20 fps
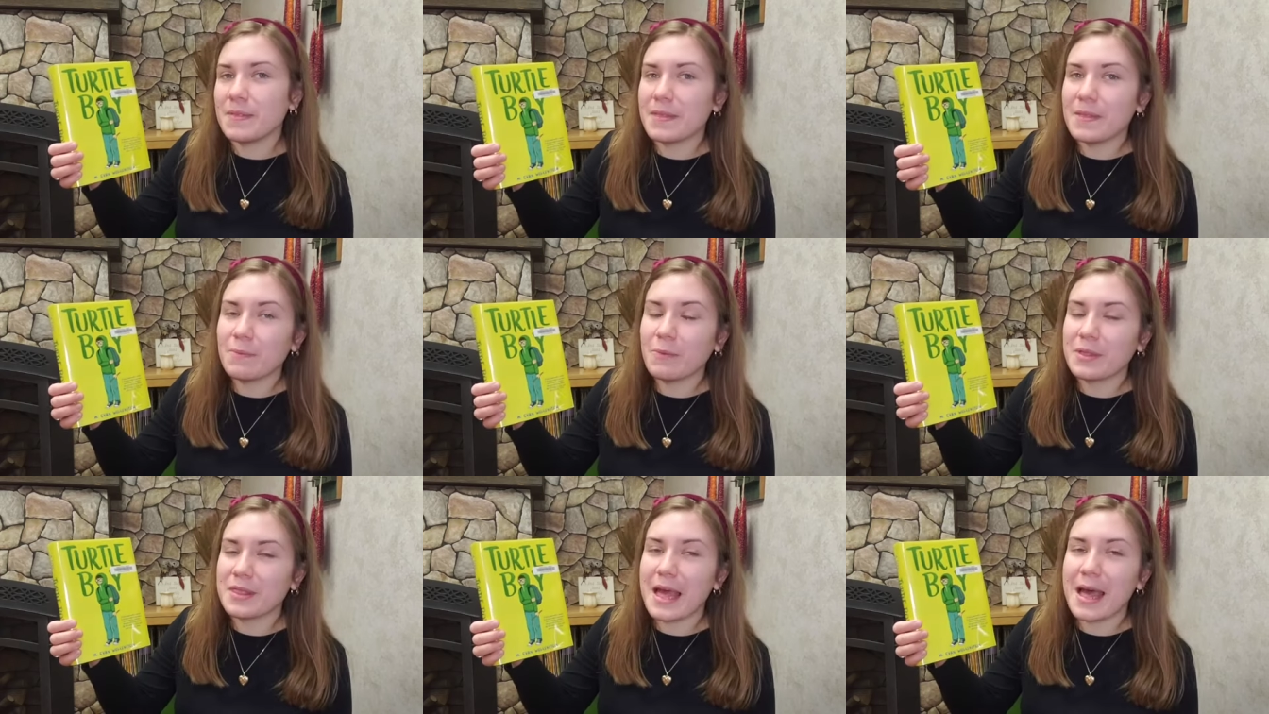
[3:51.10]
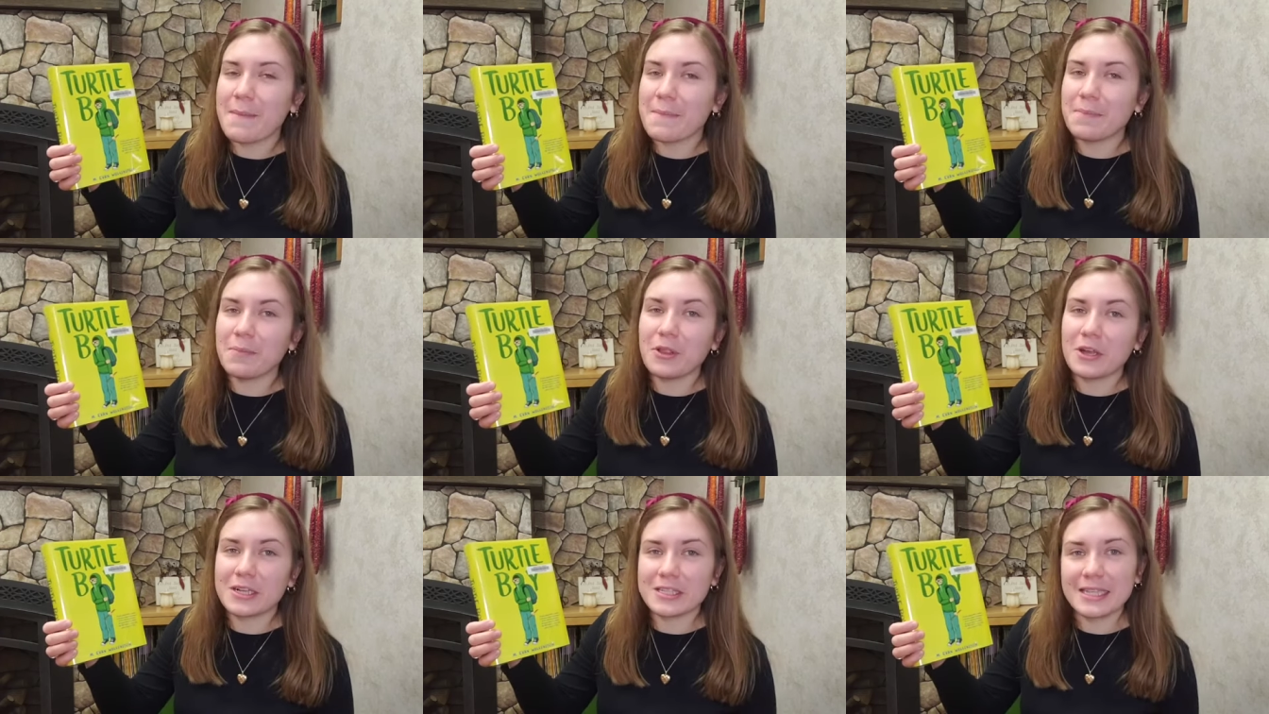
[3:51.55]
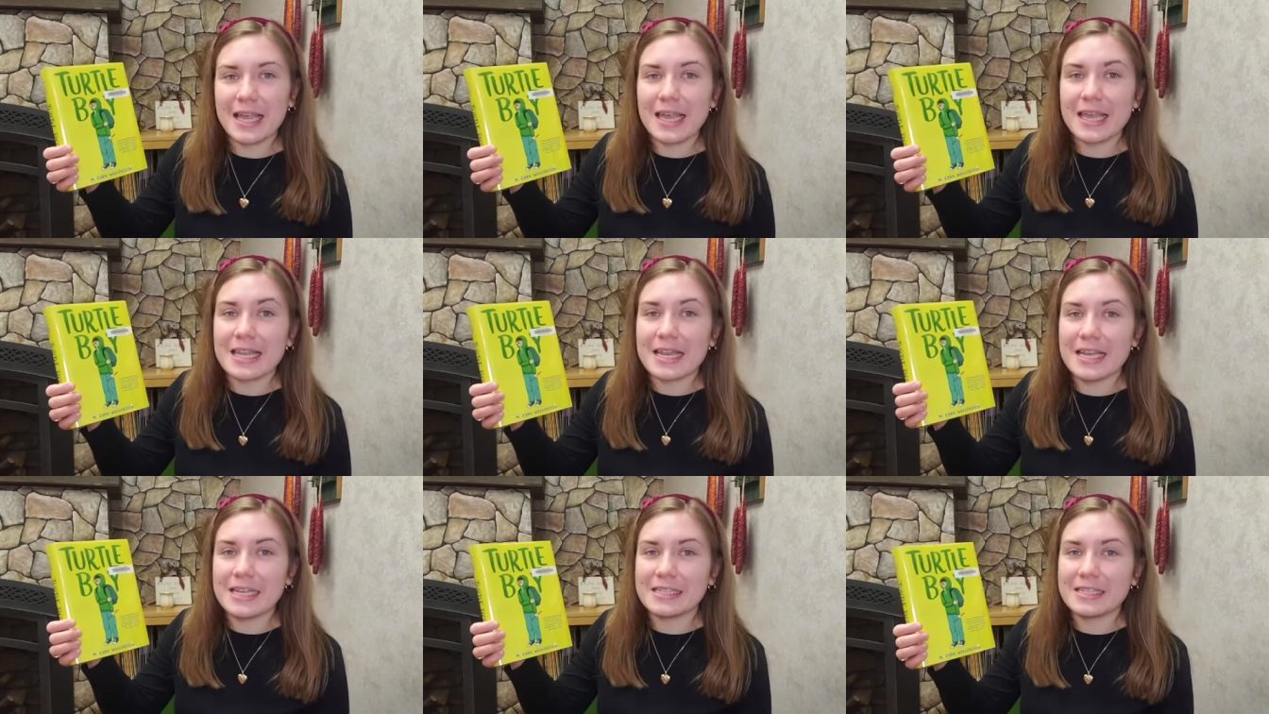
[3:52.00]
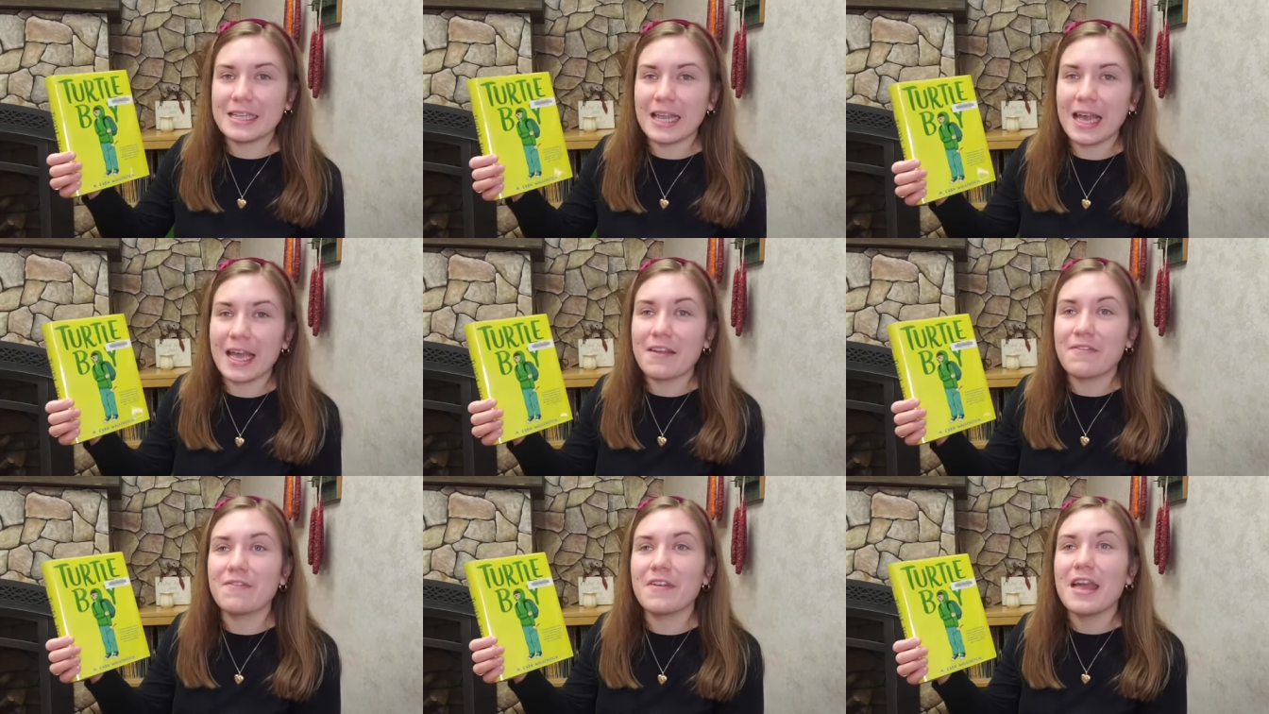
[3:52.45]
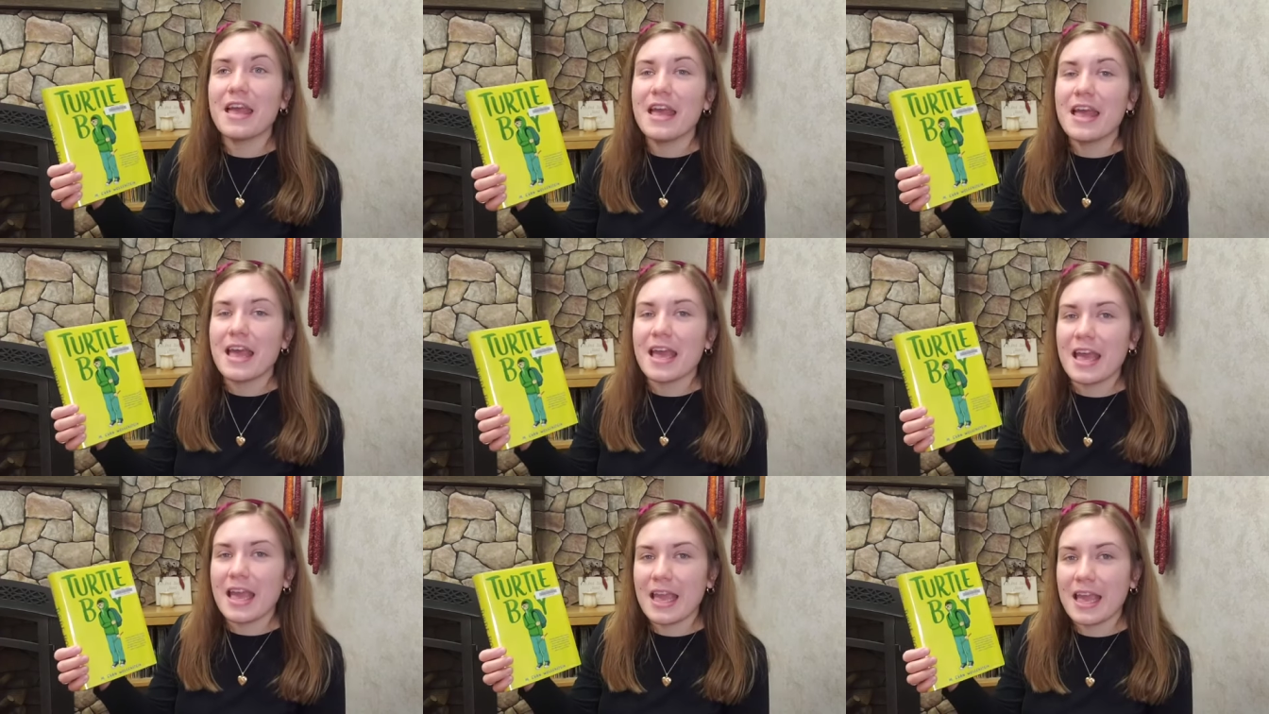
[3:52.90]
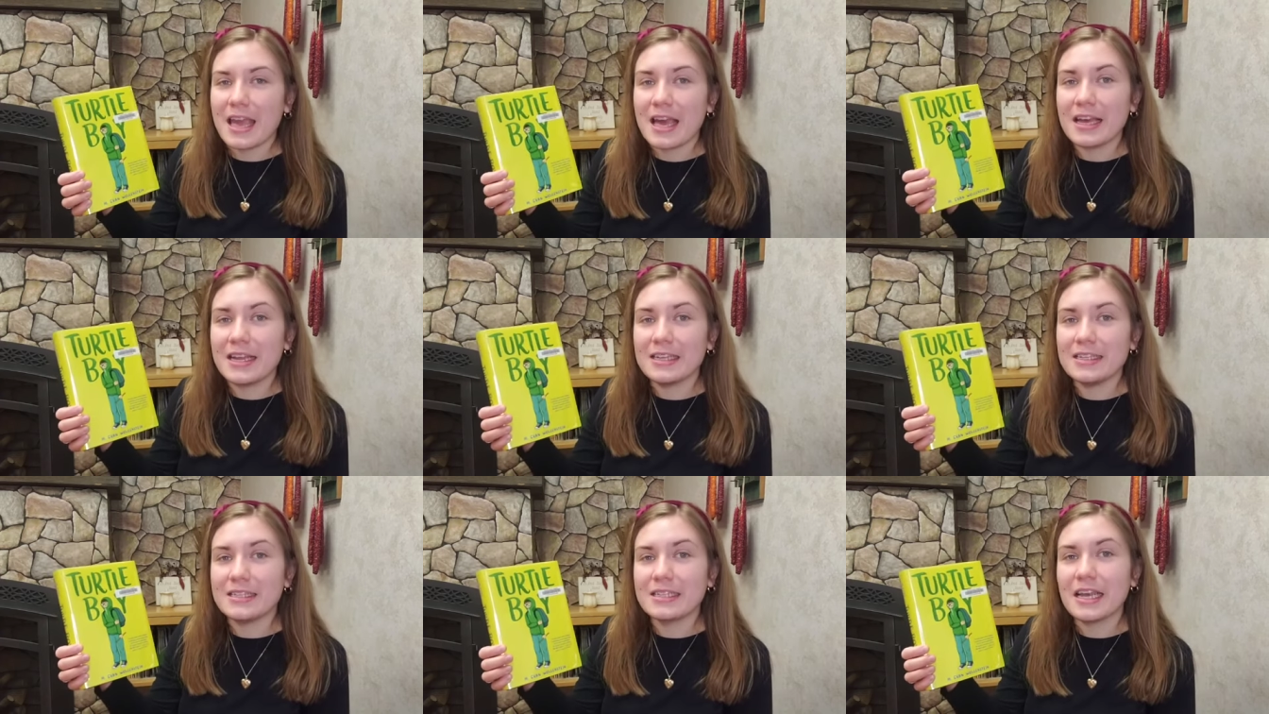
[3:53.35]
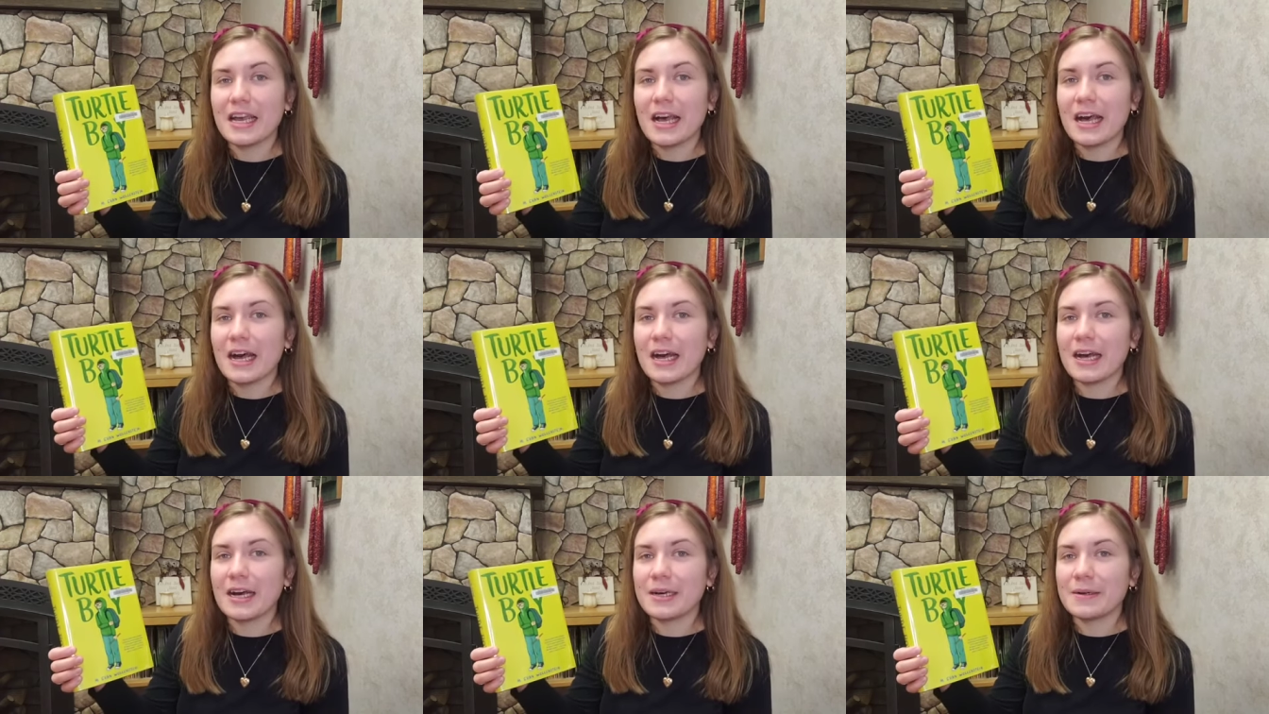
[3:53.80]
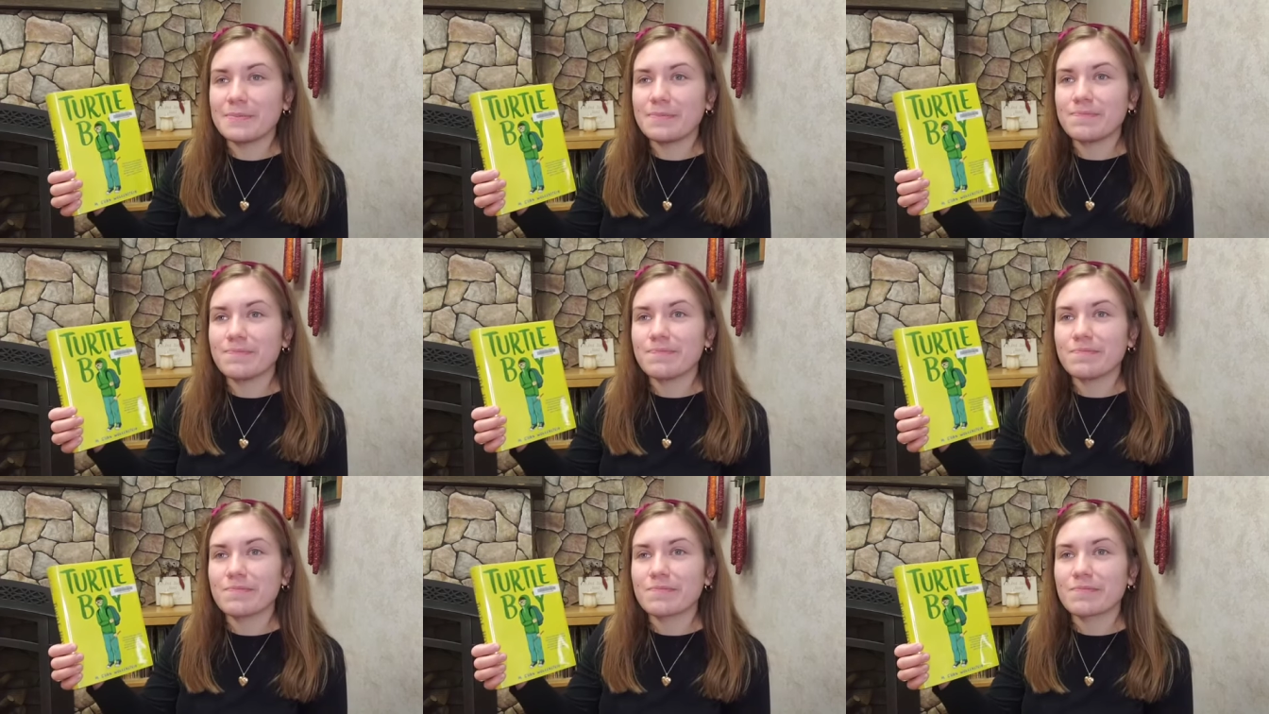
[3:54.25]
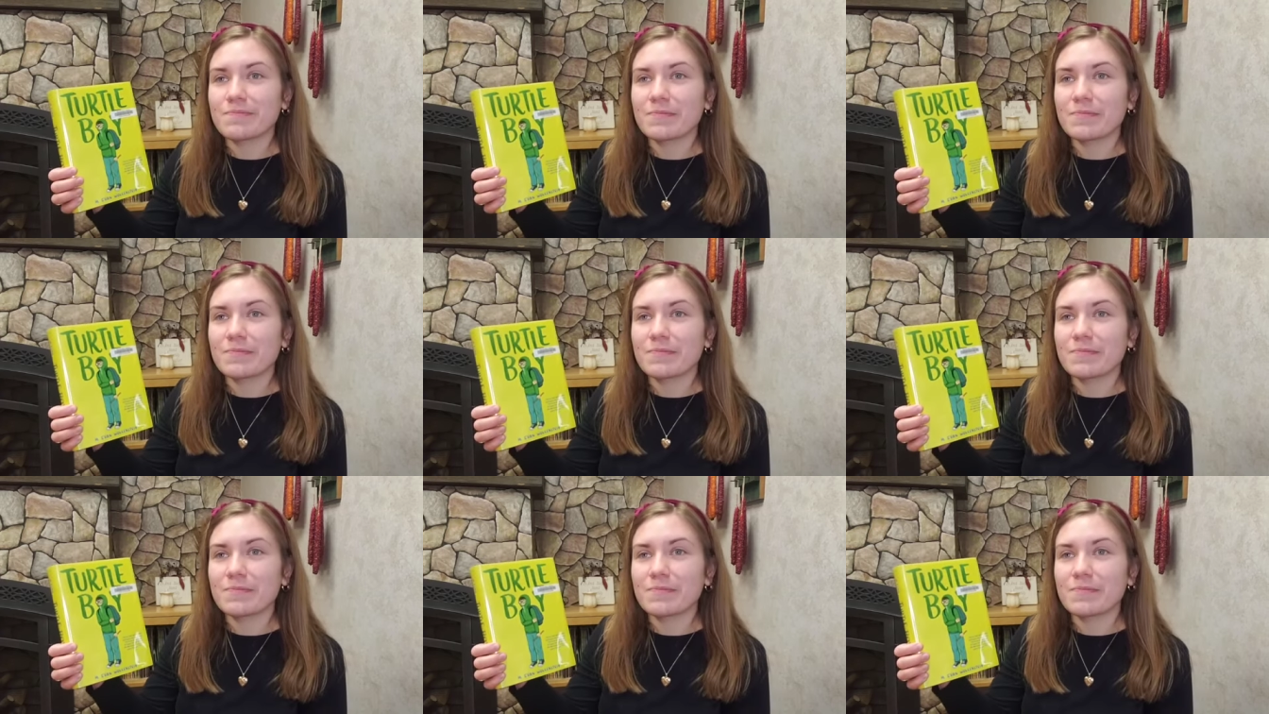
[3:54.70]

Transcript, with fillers: what that looks like in his life. And um,